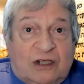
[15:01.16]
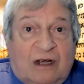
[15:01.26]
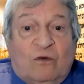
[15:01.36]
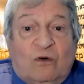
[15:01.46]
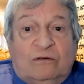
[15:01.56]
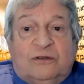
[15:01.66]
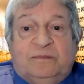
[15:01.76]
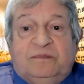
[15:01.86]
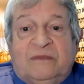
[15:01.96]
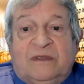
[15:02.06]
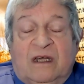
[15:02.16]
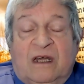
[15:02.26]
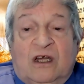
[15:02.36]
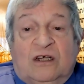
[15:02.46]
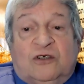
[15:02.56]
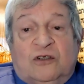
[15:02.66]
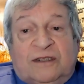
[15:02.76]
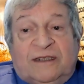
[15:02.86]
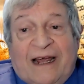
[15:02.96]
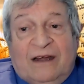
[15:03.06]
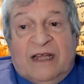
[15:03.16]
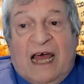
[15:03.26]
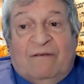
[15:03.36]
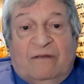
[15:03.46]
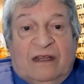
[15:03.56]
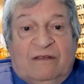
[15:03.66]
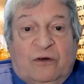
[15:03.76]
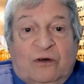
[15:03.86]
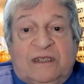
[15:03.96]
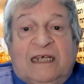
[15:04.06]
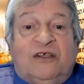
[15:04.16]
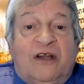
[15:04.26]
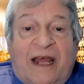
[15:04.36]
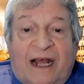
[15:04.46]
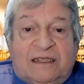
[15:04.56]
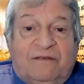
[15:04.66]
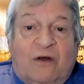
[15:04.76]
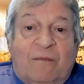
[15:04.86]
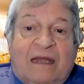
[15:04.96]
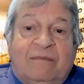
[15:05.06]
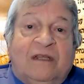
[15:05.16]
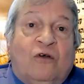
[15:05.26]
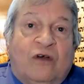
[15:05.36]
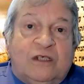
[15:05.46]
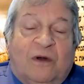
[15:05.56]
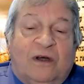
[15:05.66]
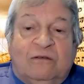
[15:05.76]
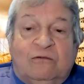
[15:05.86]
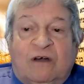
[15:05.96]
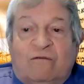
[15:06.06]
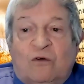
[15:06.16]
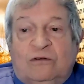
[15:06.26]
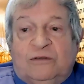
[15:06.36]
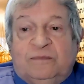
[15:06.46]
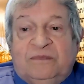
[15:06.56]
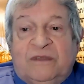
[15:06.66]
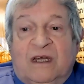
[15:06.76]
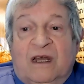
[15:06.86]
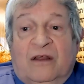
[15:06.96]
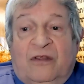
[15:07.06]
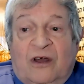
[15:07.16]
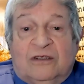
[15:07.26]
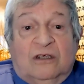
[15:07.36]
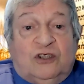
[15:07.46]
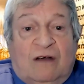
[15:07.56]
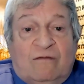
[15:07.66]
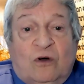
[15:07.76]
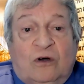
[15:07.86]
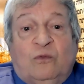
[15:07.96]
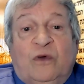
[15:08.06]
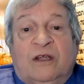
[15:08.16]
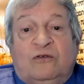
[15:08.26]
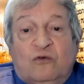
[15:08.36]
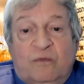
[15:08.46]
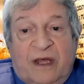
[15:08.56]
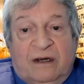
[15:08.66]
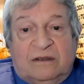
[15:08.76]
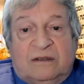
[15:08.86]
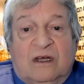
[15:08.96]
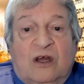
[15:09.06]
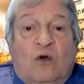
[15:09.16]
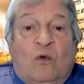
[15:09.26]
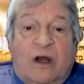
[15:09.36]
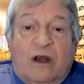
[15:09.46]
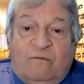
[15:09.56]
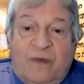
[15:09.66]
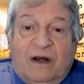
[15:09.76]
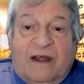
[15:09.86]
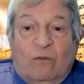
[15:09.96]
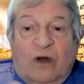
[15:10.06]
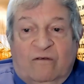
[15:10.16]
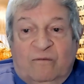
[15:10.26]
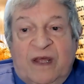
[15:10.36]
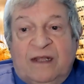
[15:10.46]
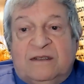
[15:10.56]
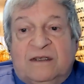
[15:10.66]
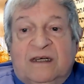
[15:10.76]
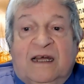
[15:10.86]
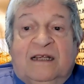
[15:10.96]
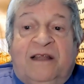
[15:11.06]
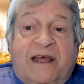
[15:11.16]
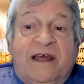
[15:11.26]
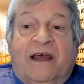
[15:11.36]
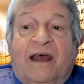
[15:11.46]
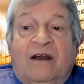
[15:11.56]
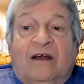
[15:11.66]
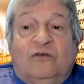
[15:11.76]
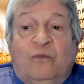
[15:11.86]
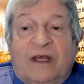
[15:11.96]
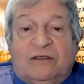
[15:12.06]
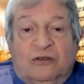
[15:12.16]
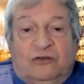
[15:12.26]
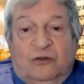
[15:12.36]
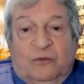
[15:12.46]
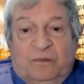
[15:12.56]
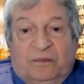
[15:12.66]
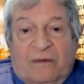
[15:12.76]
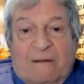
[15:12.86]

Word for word: is Shavuot, so the second half of that verse is the negative commandment corresponding to Shavuot. Thus, on Shavuot, we eat two meals, one of milk and one of meat, taking care not to mix the two.